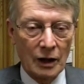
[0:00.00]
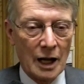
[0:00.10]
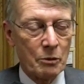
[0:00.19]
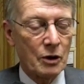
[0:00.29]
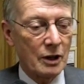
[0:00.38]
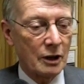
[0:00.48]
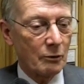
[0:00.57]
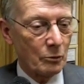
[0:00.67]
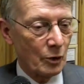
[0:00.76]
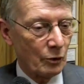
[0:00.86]
Labour in
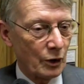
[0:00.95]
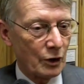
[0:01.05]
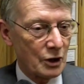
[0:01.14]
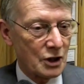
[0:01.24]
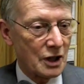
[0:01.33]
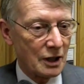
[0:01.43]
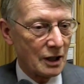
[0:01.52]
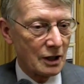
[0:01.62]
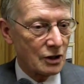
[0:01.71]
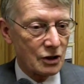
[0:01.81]
government for 13
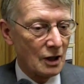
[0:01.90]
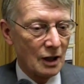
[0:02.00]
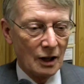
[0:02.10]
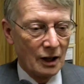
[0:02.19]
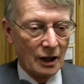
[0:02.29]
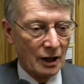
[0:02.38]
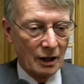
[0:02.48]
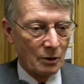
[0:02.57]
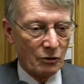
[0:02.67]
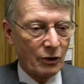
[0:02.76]
years,
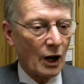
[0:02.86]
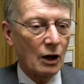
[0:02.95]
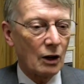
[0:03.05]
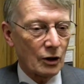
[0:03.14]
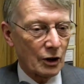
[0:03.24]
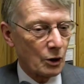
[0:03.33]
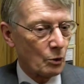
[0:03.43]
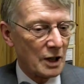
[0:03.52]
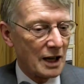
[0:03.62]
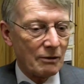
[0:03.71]
far longer
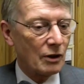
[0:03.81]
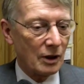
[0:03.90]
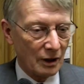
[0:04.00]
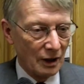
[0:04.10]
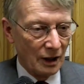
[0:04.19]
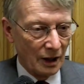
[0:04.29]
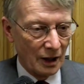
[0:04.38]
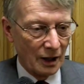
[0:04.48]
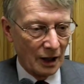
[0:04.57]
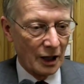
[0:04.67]
than we'd ever
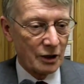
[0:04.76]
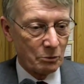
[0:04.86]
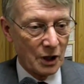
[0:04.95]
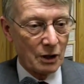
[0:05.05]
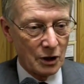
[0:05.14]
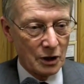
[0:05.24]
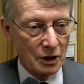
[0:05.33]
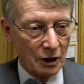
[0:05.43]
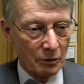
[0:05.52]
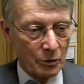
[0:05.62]
had a period
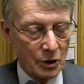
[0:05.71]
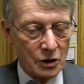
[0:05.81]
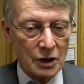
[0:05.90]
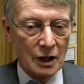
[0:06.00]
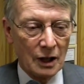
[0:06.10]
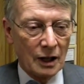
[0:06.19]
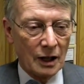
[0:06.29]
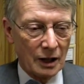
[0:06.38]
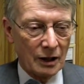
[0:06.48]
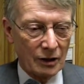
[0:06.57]
in government.
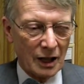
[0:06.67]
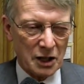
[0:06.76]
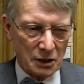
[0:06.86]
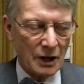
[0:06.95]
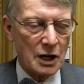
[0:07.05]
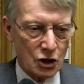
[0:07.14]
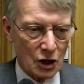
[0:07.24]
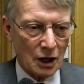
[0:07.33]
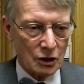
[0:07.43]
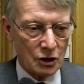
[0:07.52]
That's a very
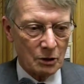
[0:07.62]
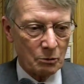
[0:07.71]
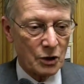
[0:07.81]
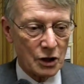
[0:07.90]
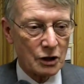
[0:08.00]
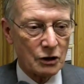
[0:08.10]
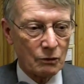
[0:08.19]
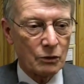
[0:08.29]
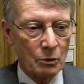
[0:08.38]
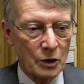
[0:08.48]
challenging
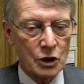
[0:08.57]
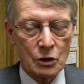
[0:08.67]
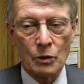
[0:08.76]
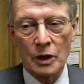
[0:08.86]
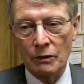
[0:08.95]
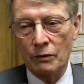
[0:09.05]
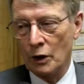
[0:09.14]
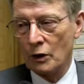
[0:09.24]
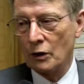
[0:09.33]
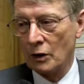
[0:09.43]
position from which to win a
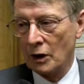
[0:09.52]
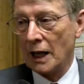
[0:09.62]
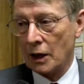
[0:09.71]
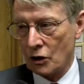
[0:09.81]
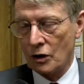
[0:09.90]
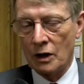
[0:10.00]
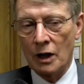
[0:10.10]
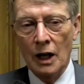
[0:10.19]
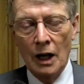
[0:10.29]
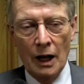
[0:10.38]
further election.